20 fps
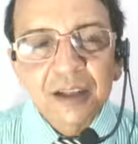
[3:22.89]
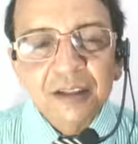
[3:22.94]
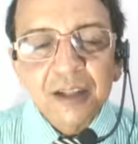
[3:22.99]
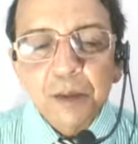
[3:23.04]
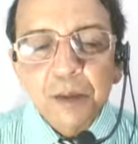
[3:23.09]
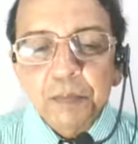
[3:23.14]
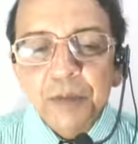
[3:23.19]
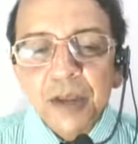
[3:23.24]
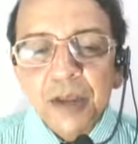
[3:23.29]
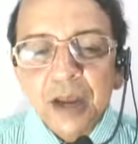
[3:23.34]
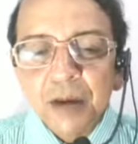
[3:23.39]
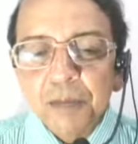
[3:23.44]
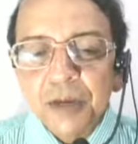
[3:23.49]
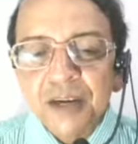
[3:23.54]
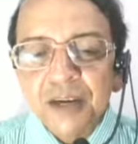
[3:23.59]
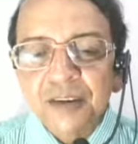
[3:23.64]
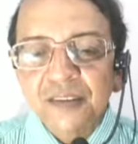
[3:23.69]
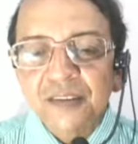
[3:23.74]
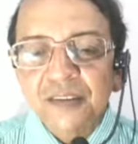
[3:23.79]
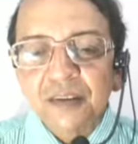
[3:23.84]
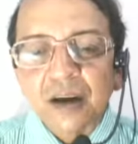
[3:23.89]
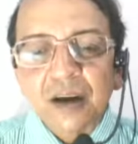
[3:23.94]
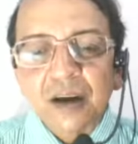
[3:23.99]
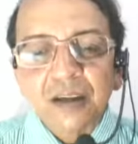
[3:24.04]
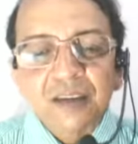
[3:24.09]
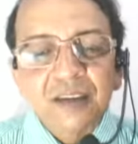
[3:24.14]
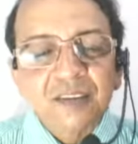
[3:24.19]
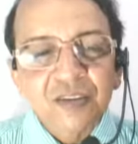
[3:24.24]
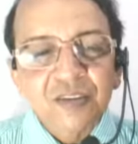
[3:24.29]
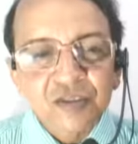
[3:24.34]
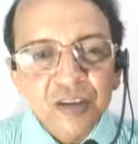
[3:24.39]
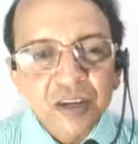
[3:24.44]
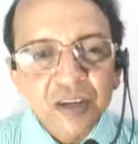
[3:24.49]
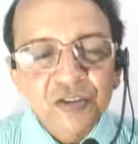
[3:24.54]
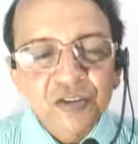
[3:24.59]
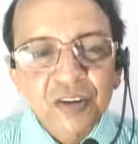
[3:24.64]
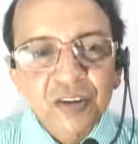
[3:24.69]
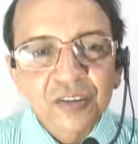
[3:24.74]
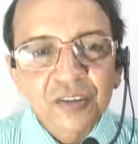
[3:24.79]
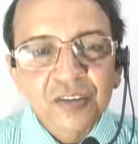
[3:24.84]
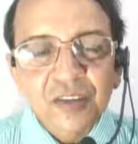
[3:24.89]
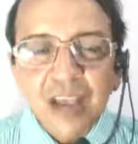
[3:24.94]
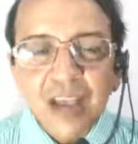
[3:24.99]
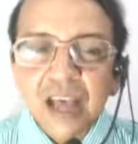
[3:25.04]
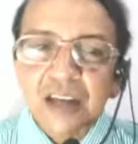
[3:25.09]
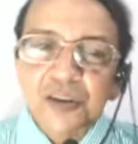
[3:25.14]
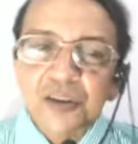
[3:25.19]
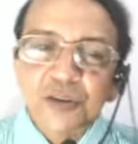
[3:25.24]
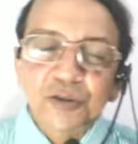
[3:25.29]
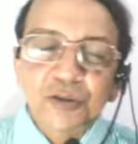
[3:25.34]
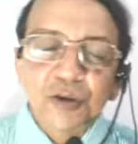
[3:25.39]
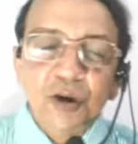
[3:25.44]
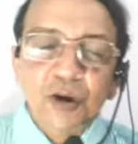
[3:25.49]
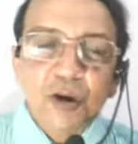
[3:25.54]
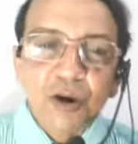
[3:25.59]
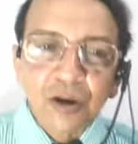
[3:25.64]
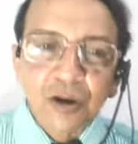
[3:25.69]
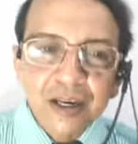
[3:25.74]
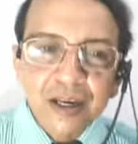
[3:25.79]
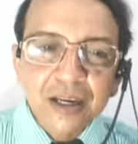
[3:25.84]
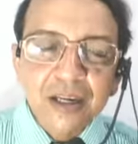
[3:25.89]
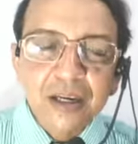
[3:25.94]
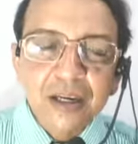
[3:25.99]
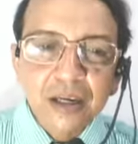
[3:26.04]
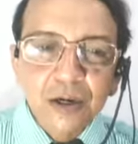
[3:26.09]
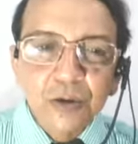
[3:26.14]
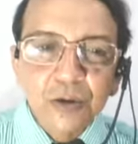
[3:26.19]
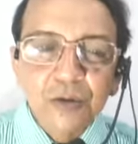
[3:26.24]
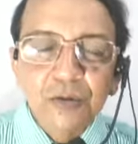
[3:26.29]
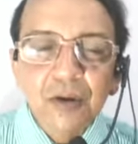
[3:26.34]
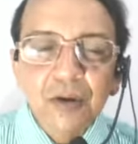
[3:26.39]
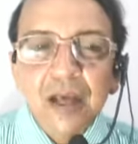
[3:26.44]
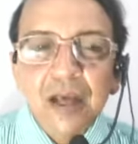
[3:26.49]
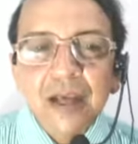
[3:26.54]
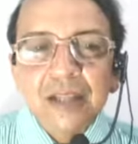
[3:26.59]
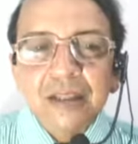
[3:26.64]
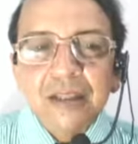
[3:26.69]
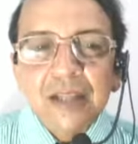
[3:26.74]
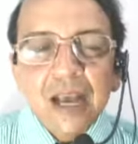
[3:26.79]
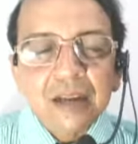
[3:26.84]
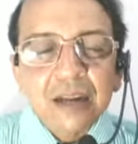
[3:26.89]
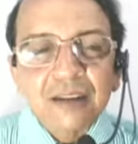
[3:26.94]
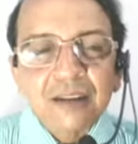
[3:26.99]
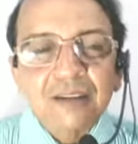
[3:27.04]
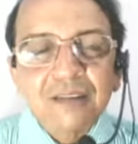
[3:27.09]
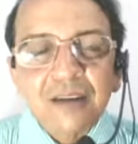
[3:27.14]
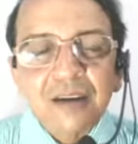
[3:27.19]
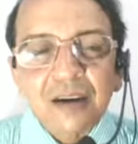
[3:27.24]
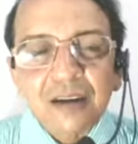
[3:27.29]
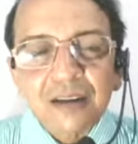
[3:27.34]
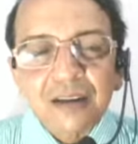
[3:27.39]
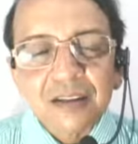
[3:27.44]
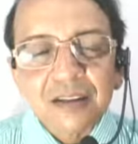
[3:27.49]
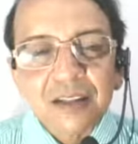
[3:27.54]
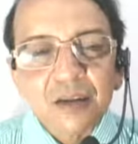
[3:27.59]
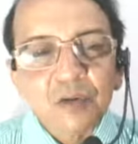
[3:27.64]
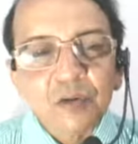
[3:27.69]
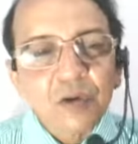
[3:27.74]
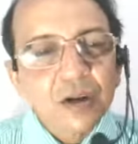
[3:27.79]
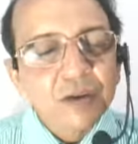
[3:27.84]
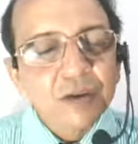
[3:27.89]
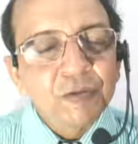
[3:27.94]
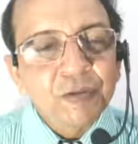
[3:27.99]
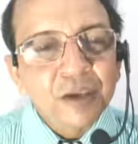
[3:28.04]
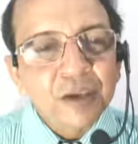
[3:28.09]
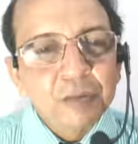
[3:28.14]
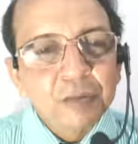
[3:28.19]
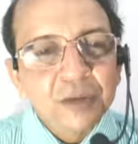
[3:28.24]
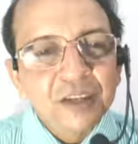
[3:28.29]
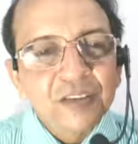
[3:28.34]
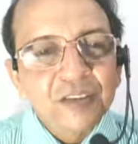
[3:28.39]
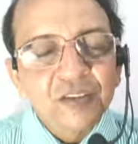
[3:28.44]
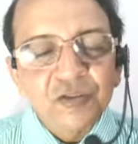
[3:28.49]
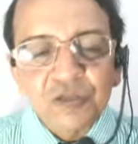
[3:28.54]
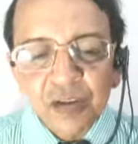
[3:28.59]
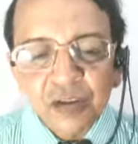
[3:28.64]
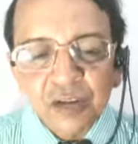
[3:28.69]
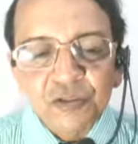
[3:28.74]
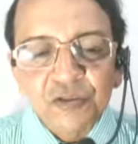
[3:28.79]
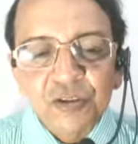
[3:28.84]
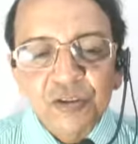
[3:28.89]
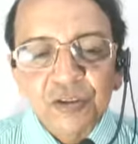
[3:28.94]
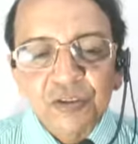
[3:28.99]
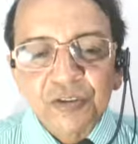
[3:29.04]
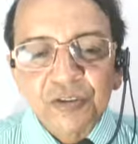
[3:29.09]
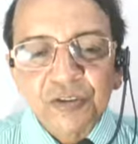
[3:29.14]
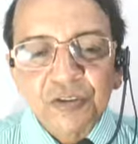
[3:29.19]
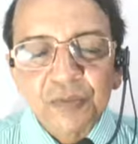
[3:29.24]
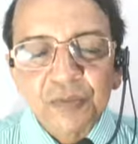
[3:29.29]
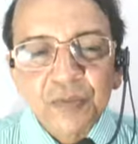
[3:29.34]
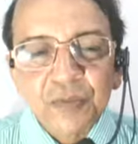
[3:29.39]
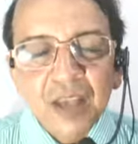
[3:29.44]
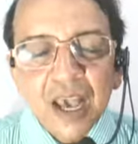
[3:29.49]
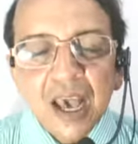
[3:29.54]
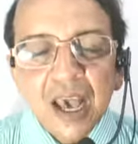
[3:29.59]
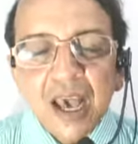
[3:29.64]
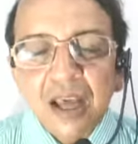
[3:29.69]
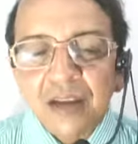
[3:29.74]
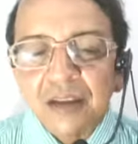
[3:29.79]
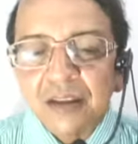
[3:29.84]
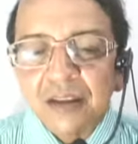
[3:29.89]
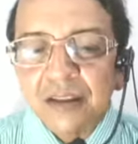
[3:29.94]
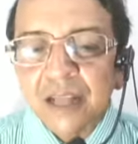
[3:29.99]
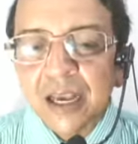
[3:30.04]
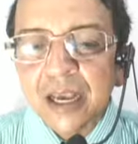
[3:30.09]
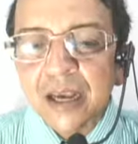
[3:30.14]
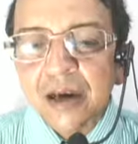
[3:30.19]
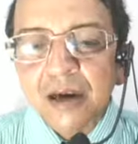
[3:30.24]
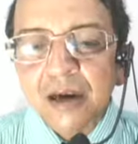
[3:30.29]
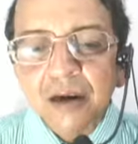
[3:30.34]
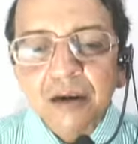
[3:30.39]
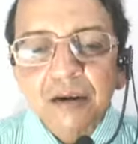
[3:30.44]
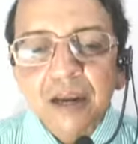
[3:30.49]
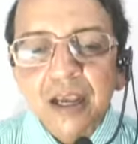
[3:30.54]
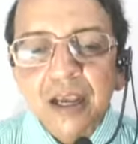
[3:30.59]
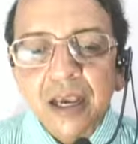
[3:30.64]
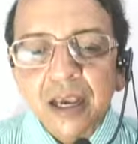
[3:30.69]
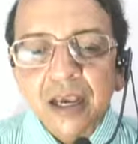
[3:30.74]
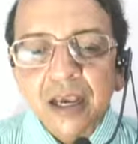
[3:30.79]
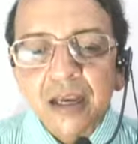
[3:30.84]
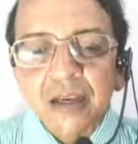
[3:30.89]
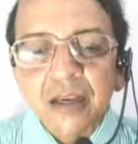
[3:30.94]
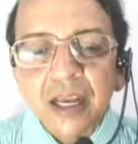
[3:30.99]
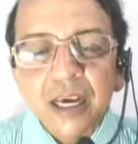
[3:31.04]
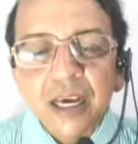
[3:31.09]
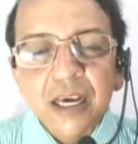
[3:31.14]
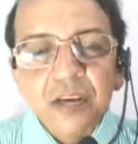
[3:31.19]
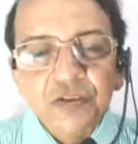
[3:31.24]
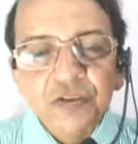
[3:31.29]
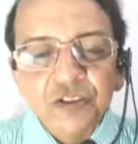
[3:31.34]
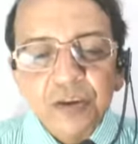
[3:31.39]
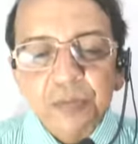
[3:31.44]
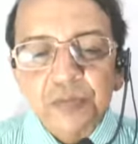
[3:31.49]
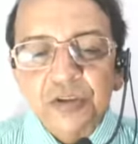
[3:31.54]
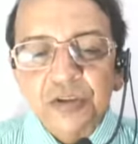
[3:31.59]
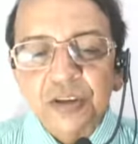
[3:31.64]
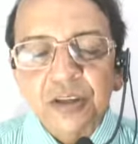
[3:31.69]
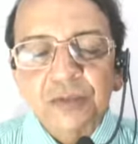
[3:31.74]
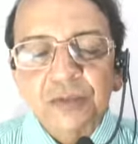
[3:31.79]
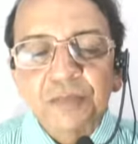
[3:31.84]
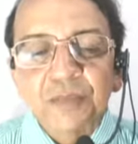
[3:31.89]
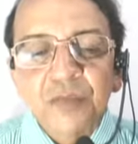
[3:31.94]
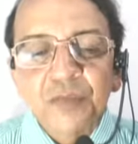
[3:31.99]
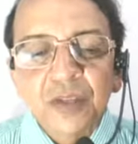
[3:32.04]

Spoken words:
The pyramids are the structures, and you already know that these are the world famous structures and they are in Egypt.